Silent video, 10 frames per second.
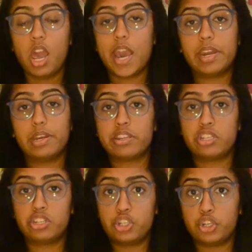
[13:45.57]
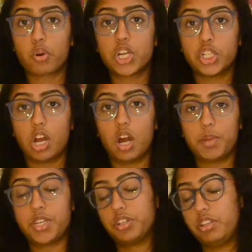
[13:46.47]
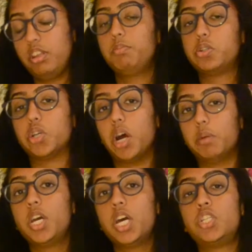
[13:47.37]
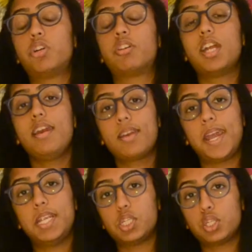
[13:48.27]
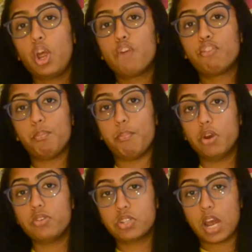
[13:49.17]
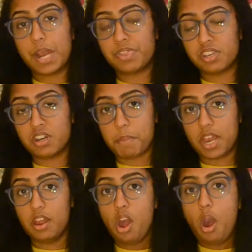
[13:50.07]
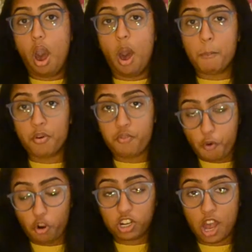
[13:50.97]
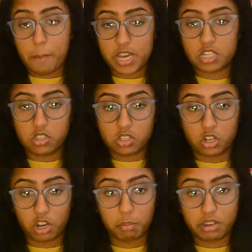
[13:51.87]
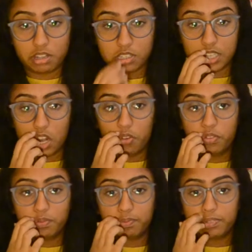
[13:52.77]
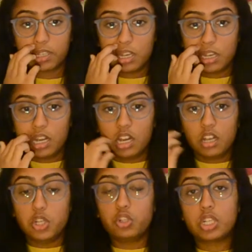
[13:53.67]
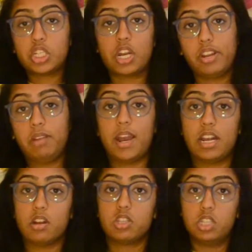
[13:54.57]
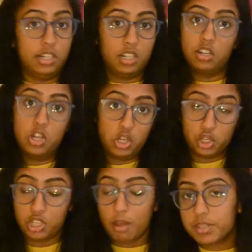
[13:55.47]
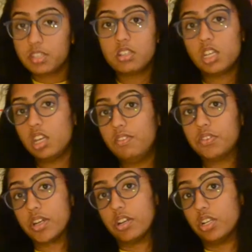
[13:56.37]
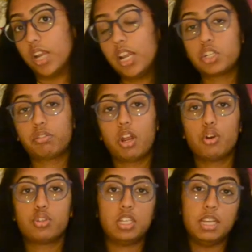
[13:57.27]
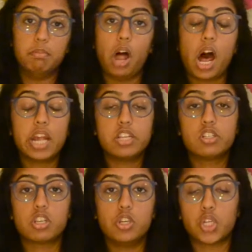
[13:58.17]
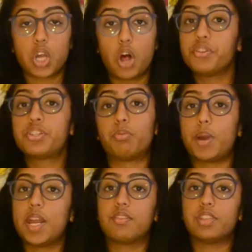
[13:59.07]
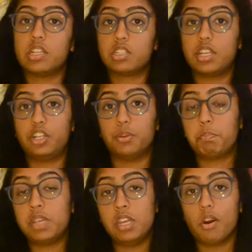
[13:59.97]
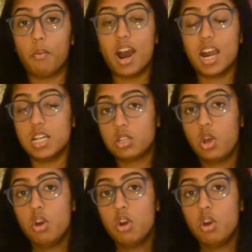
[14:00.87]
and it is your job and your team's job to create cases for both sides of the debate before coming to the tournament itself. You should generally write out your substantives, write out your intros, team lines. You should also write out things like your POIs